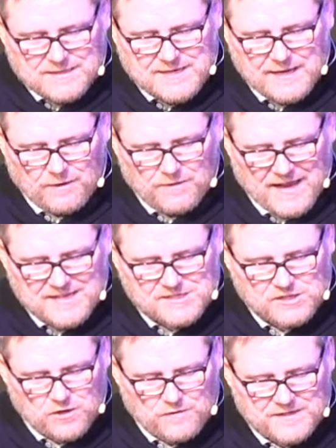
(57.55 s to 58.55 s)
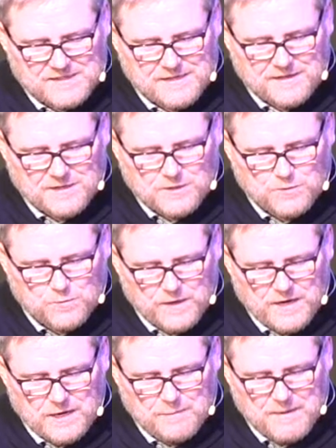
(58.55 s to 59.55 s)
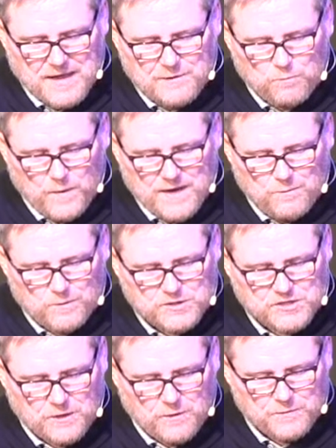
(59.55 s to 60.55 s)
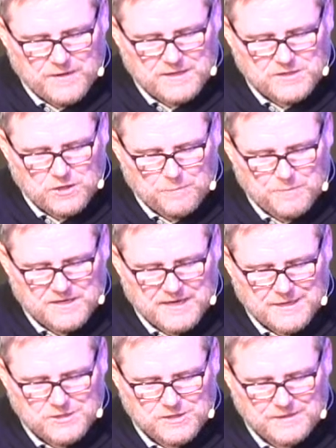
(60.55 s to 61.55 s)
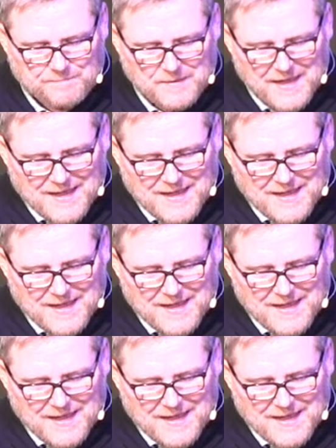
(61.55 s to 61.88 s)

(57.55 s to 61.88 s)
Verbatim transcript: Tell thy servants the dream, and we will show the interpretation.